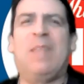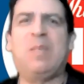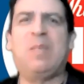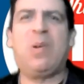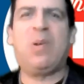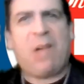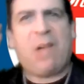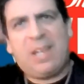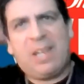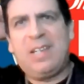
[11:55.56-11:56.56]
as a punk
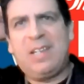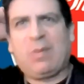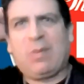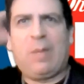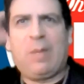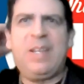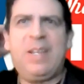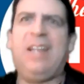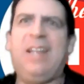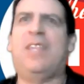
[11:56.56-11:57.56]
rock kid growing up in
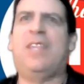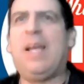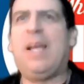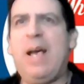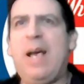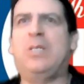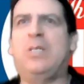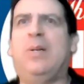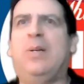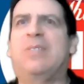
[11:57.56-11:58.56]
the 80s. I think I
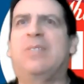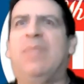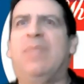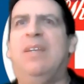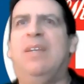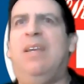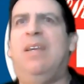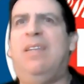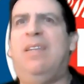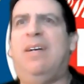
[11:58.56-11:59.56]
mastered those.
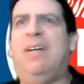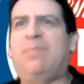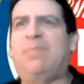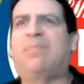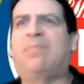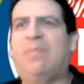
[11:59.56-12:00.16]
And um,